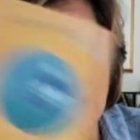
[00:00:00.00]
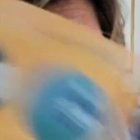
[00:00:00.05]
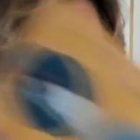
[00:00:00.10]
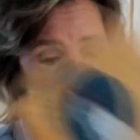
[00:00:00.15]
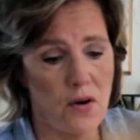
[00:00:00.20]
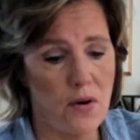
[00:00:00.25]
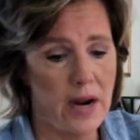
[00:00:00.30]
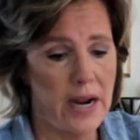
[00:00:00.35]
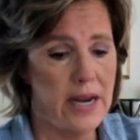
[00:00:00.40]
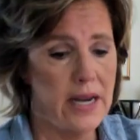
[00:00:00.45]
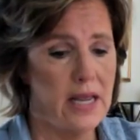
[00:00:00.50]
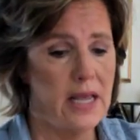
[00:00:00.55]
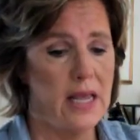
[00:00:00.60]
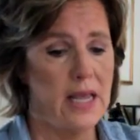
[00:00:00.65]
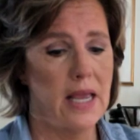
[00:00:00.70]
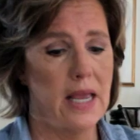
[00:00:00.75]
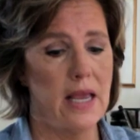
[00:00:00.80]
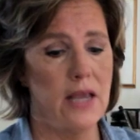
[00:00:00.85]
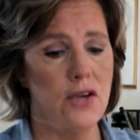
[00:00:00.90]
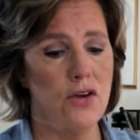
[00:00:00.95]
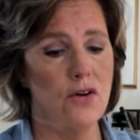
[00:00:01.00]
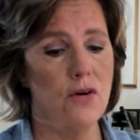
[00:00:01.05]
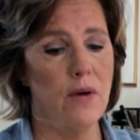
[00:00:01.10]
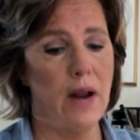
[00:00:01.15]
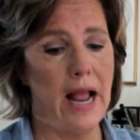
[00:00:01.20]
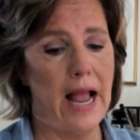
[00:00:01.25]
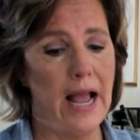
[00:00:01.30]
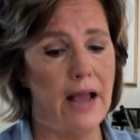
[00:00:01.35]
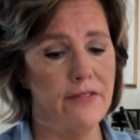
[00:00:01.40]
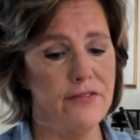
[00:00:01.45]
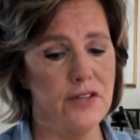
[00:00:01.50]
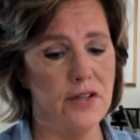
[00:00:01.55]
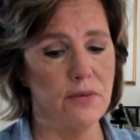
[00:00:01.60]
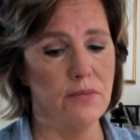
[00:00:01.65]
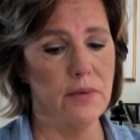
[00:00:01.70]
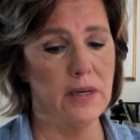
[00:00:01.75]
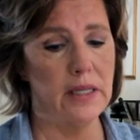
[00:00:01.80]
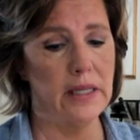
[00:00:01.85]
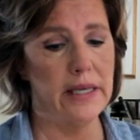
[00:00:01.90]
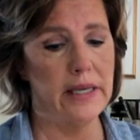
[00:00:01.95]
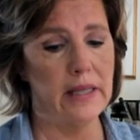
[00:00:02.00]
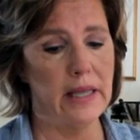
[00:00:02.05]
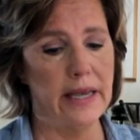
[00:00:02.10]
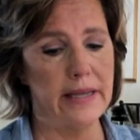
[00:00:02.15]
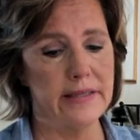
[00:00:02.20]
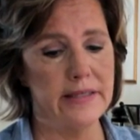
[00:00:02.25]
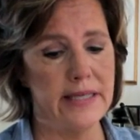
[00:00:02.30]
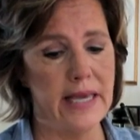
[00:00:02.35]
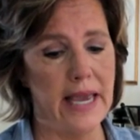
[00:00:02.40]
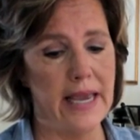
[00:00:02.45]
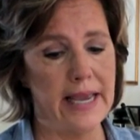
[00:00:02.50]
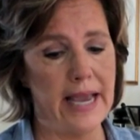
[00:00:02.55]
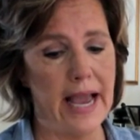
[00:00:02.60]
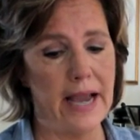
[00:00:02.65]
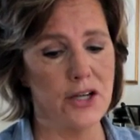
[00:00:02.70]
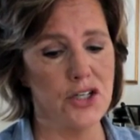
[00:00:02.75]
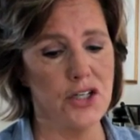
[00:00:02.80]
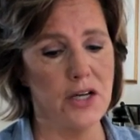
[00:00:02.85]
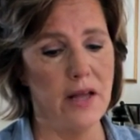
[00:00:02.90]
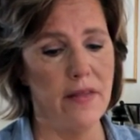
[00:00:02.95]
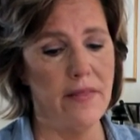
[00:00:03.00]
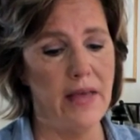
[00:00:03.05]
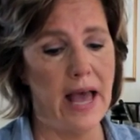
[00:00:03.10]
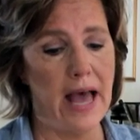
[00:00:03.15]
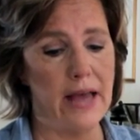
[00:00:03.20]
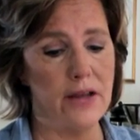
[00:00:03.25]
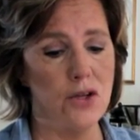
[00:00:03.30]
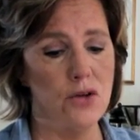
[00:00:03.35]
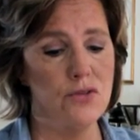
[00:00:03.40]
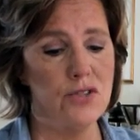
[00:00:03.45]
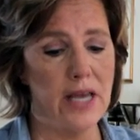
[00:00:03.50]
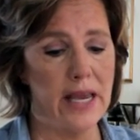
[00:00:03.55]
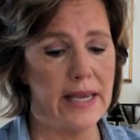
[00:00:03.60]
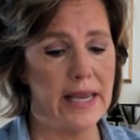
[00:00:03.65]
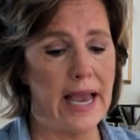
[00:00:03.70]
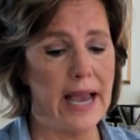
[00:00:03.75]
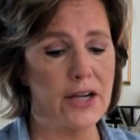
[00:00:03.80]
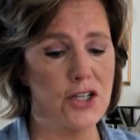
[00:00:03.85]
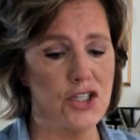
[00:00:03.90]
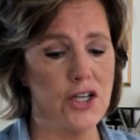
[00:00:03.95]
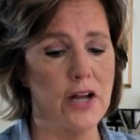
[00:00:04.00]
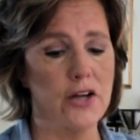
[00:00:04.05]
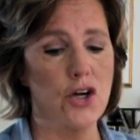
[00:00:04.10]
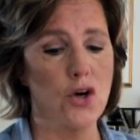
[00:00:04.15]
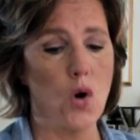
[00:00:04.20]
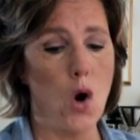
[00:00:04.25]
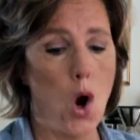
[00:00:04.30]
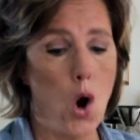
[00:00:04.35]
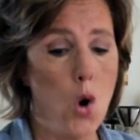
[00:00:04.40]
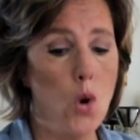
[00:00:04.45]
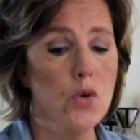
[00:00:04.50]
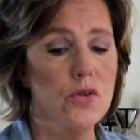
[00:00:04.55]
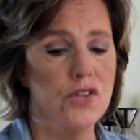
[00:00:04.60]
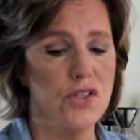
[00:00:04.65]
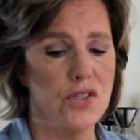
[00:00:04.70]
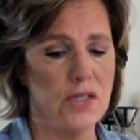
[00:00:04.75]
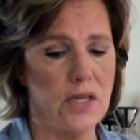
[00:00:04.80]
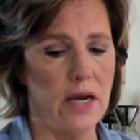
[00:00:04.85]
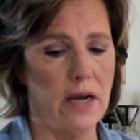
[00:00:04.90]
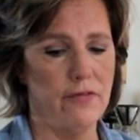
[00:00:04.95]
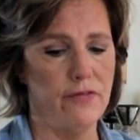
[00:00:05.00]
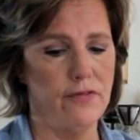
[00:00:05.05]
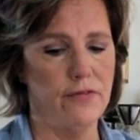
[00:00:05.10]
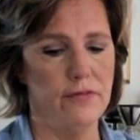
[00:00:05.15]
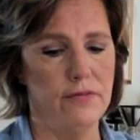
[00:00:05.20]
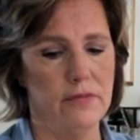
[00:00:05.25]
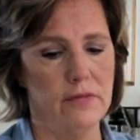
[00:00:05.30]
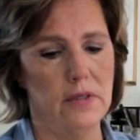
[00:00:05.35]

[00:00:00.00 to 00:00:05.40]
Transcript: All right. You don't have to really like take action on that. You take action on your own stuff.